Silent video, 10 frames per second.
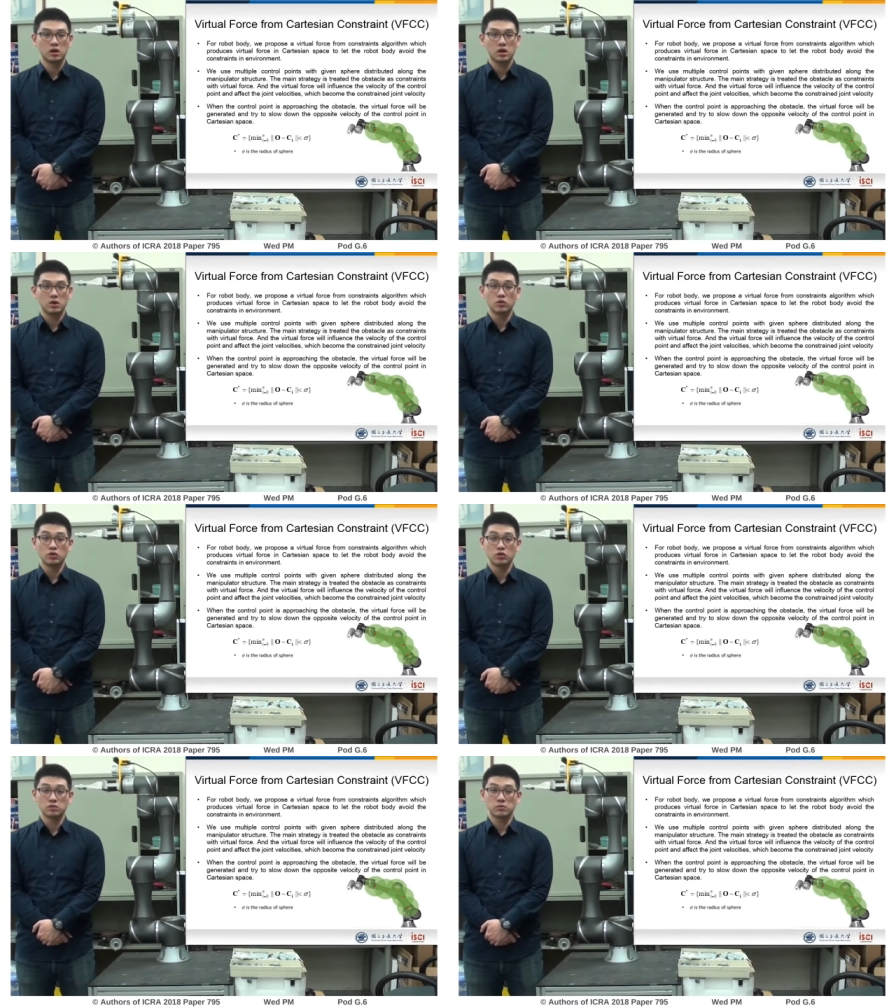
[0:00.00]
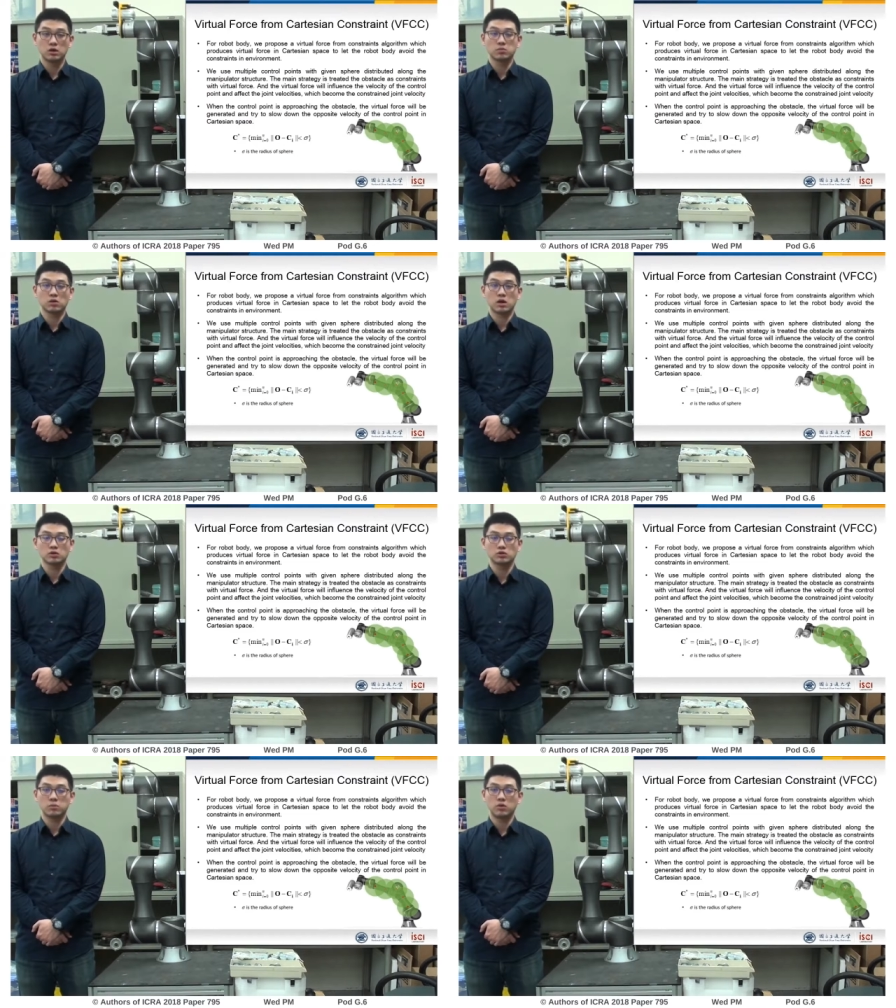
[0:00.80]
We use multiple
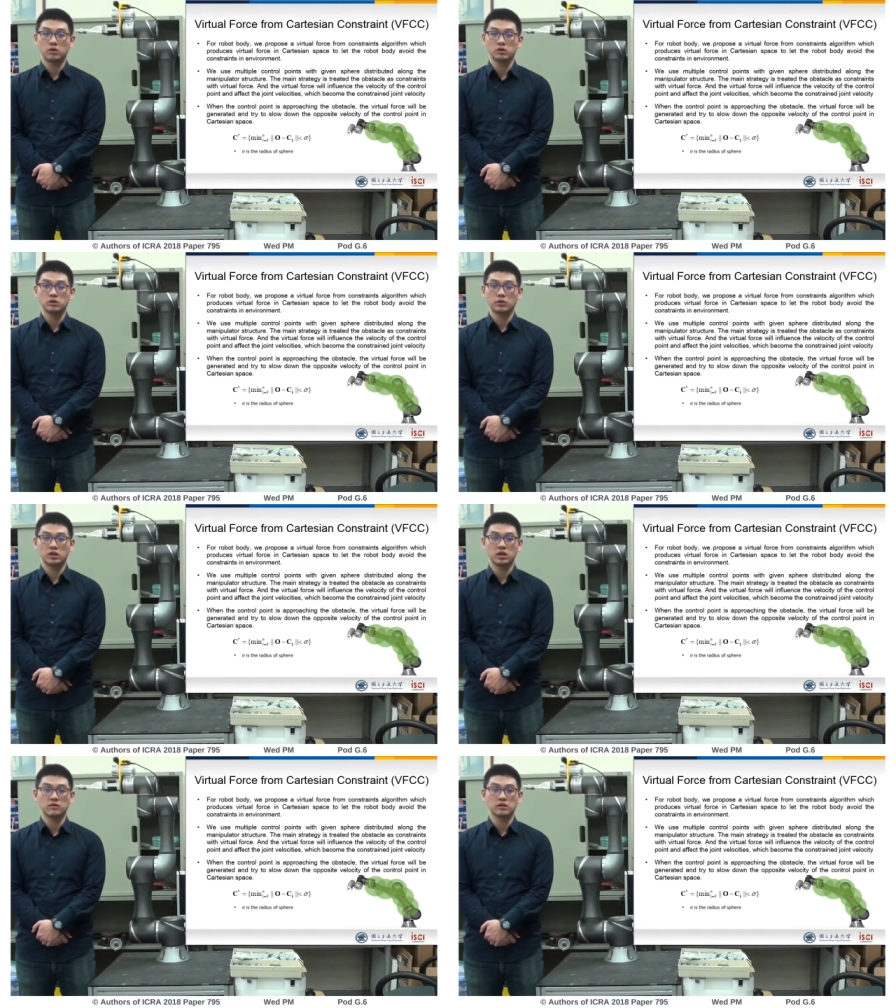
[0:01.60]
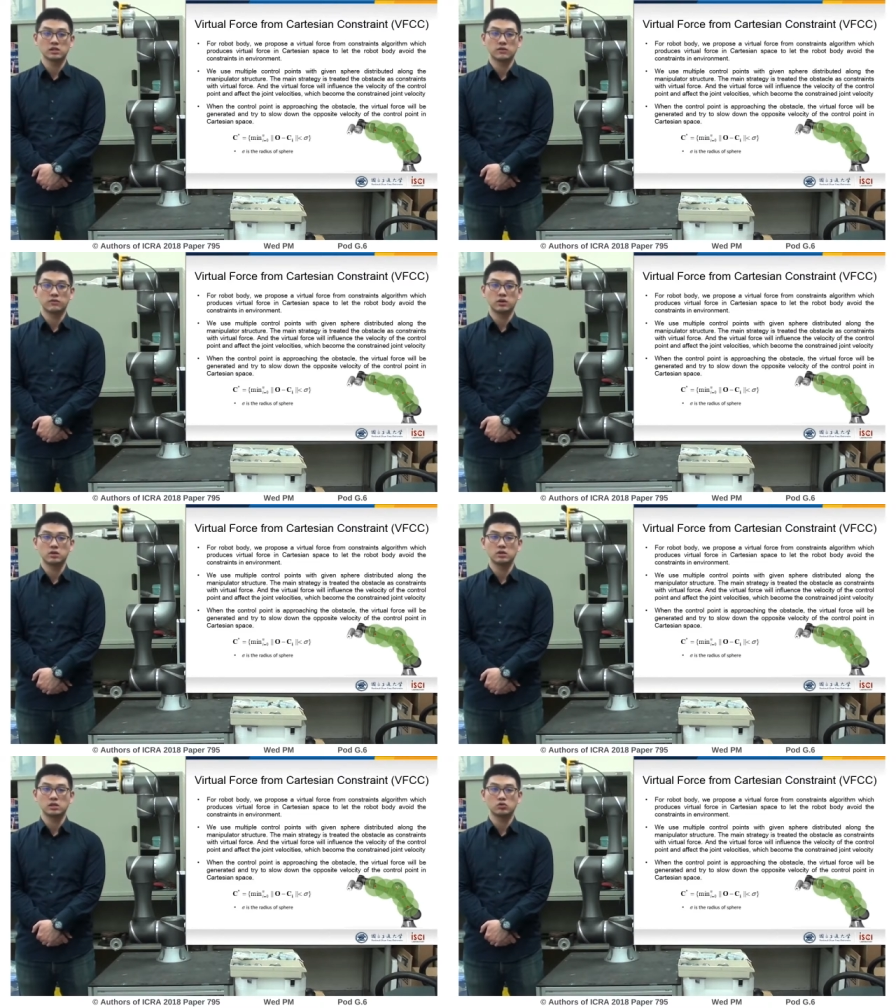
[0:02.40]
control points with given a sphere
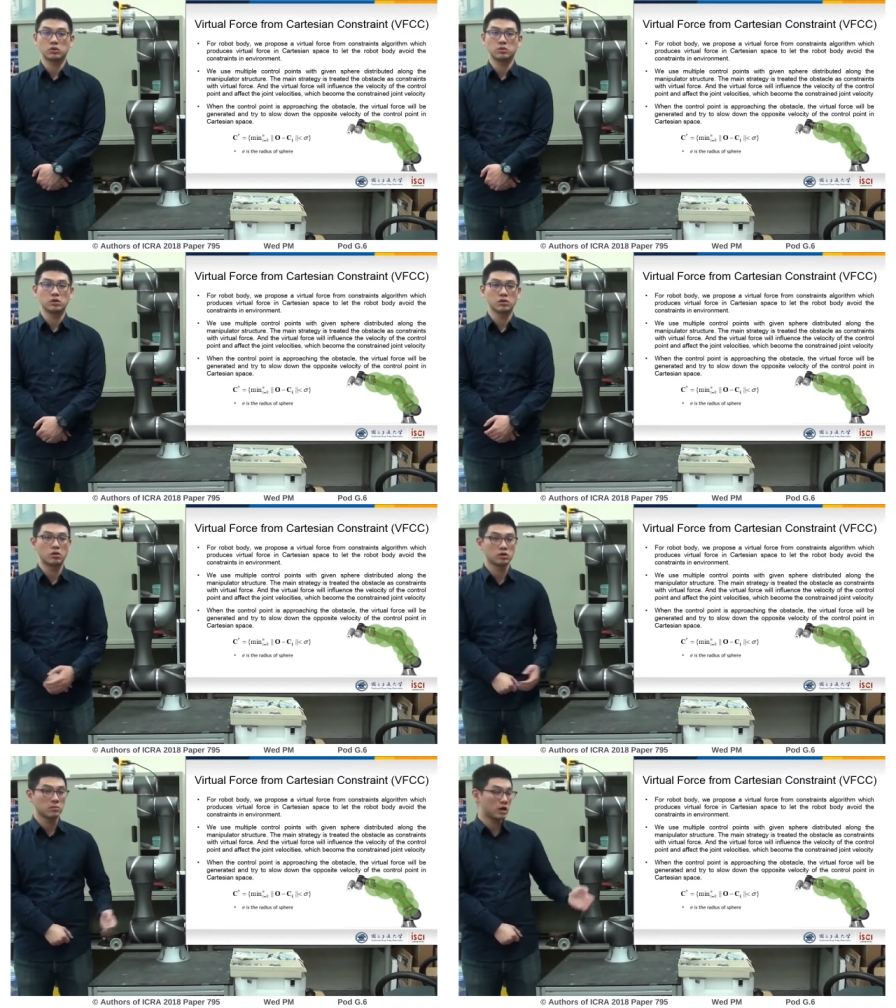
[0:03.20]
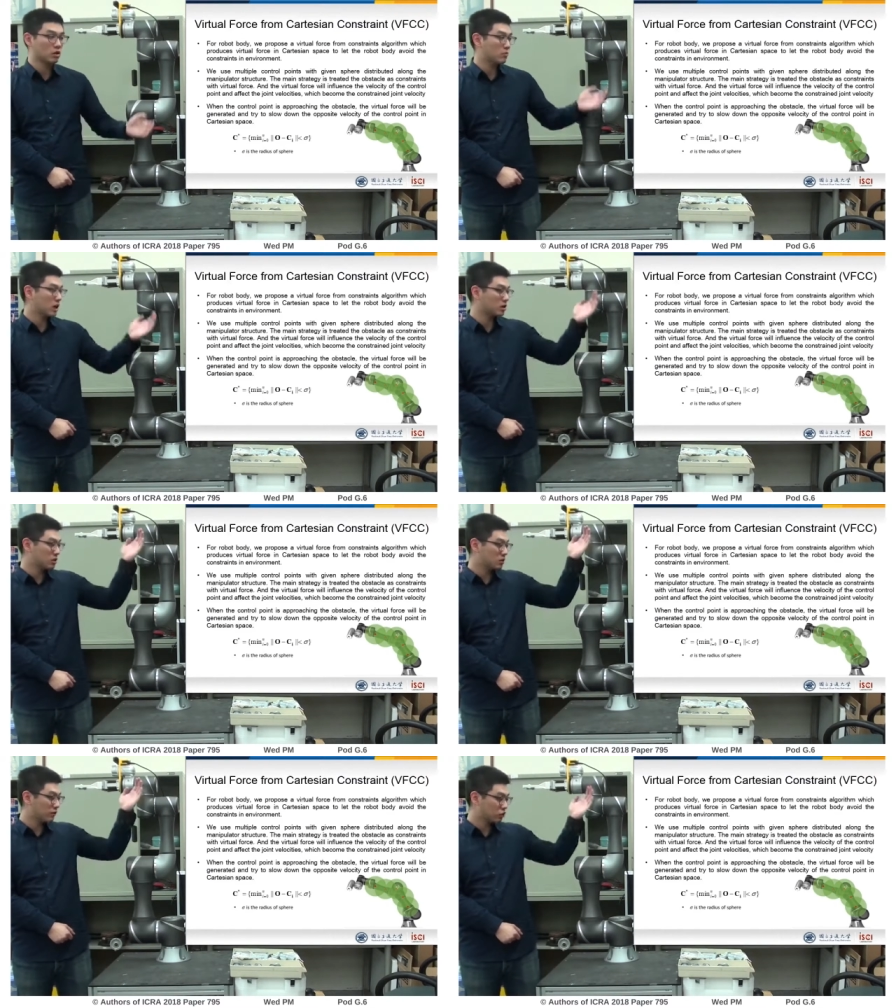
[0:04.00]
distributed along the manipulator
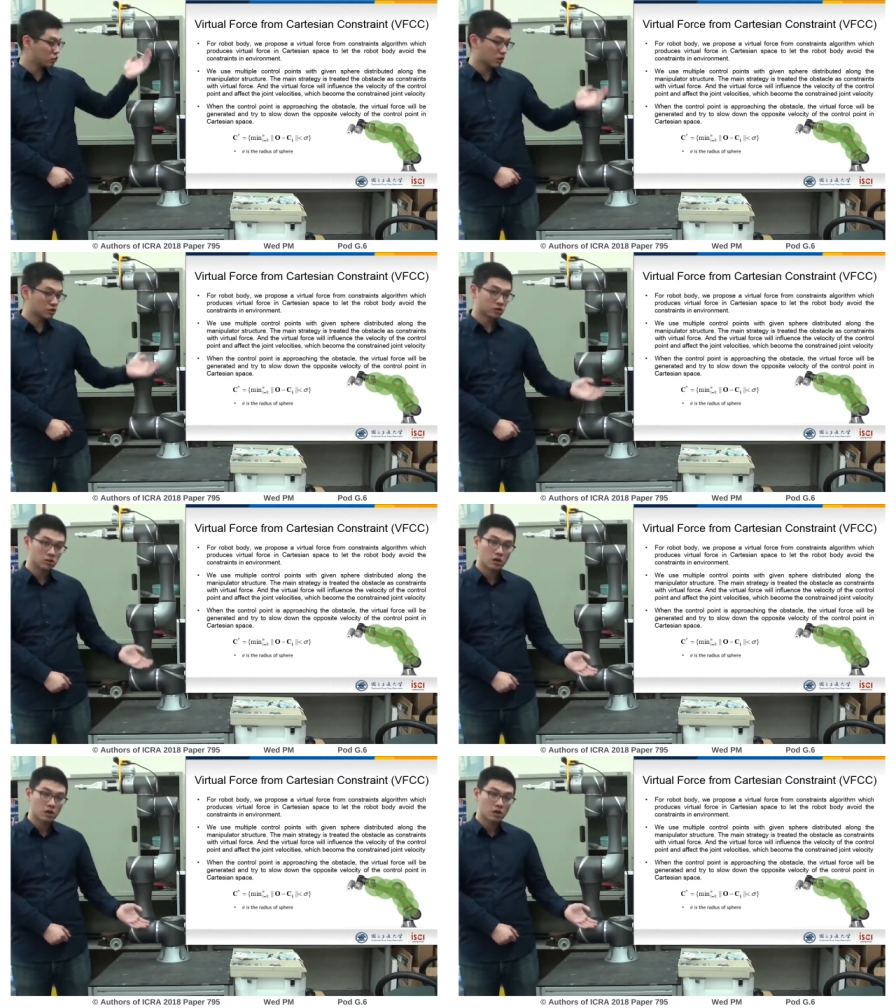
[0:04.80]
structure.